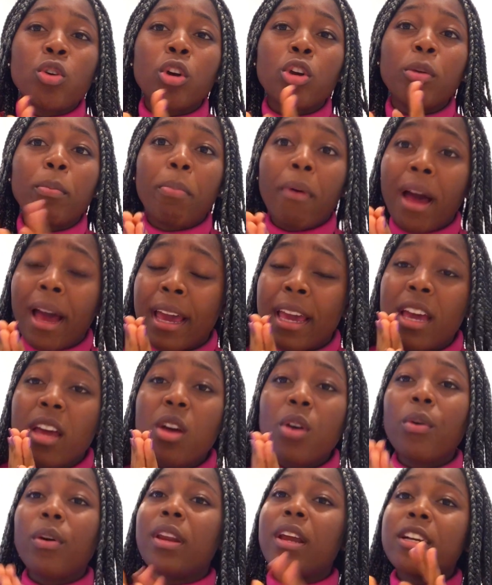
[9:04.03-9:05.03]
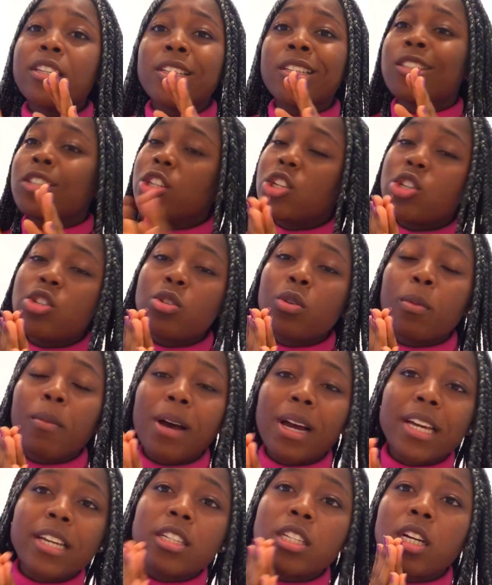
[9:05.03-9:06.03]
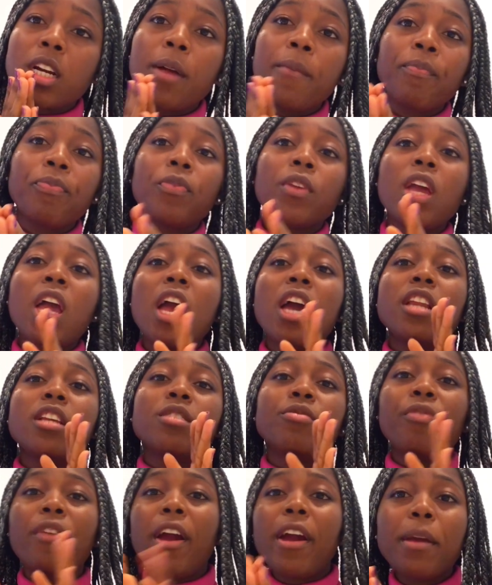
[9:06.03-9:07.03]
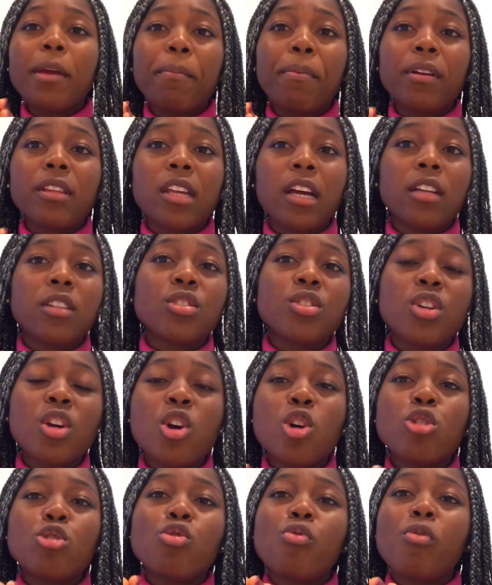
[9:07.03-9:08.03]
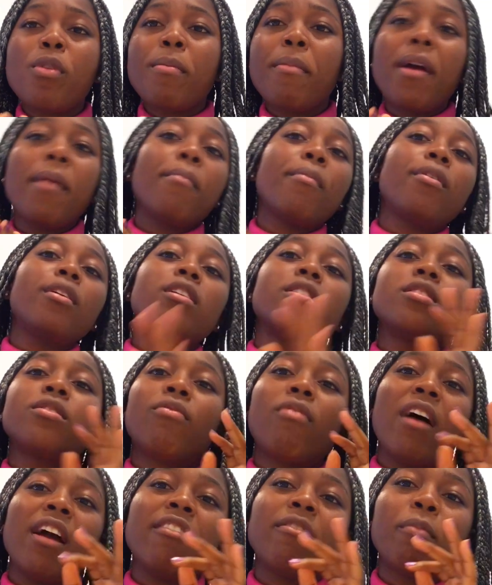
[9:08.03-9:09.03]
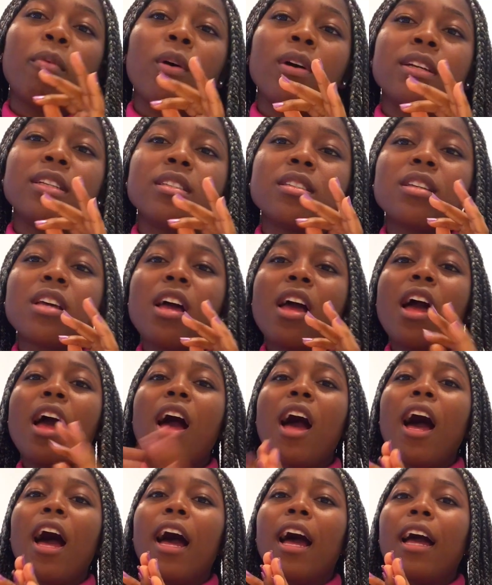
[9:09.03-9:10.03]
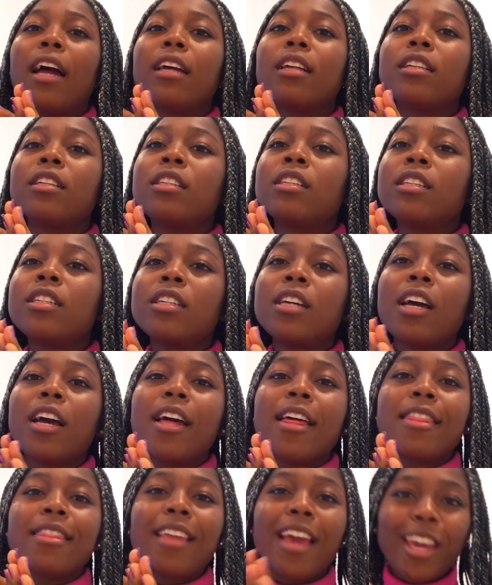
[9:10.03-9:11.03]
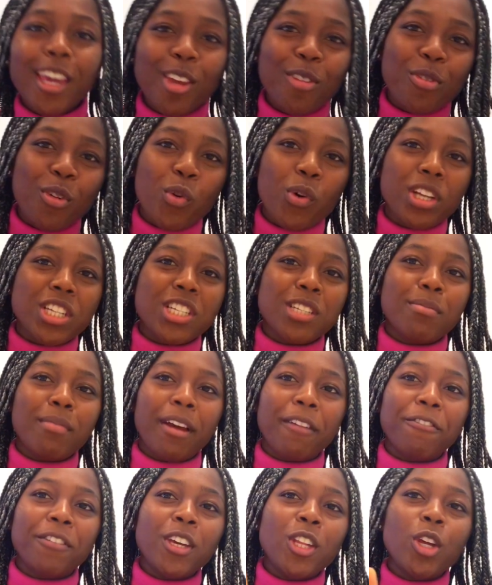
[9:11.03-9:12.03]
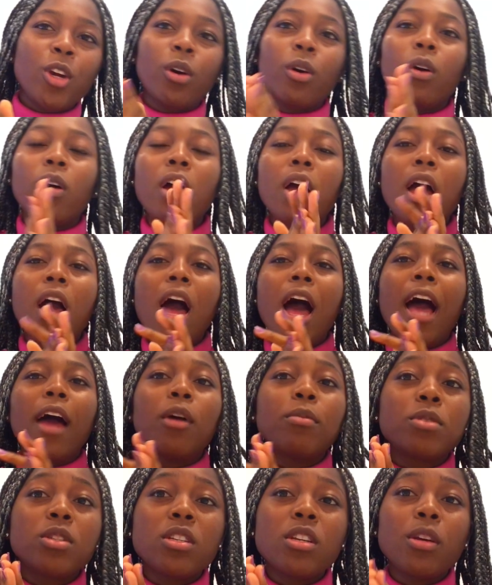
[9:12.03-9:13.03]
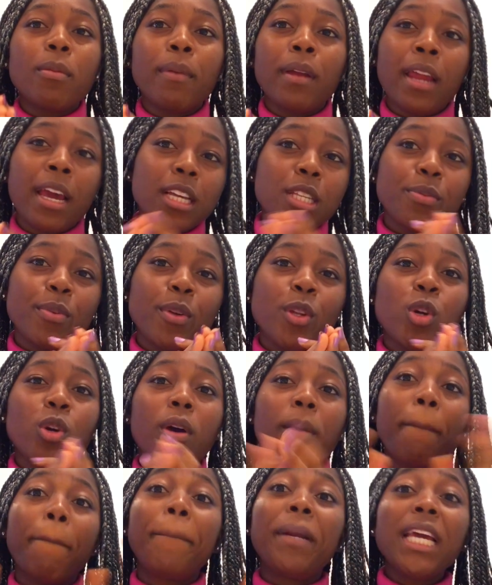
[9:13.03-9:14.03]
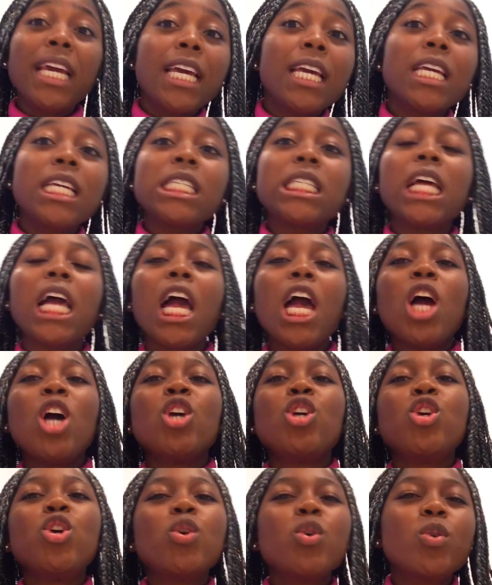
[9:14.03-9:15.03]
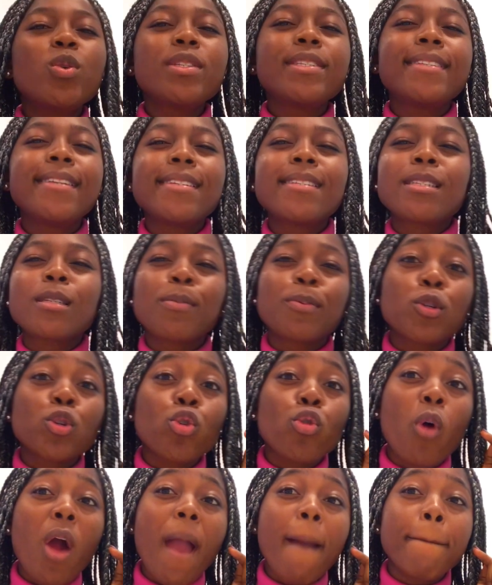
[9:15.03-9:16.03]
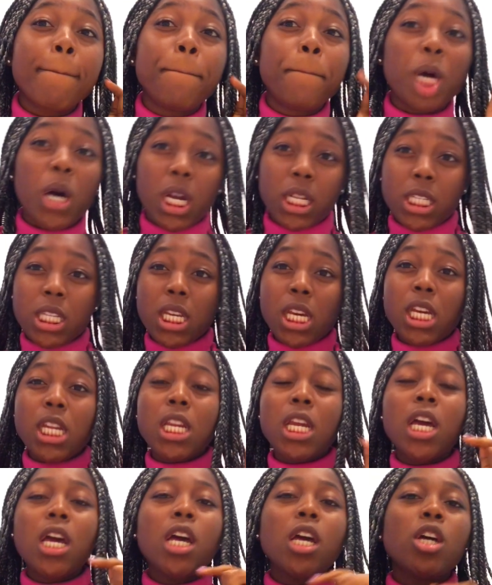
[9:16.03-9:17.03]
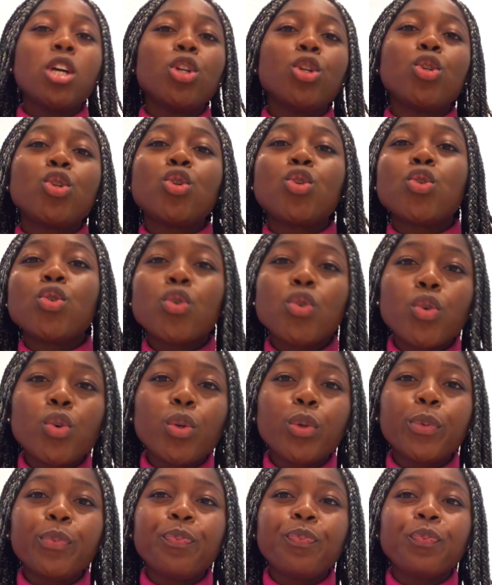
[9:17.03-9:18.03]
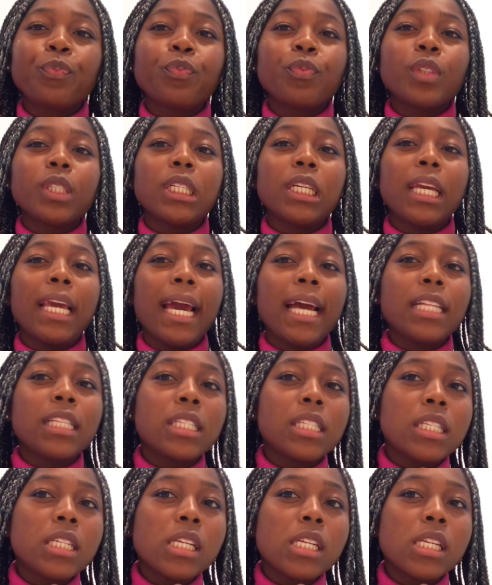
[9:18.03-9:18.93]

occupy, whether as a digital marketer. It is very important to remember these 5 points. And thank you for watching my video. I hope to see you in my next video. And please use the subscribe button to get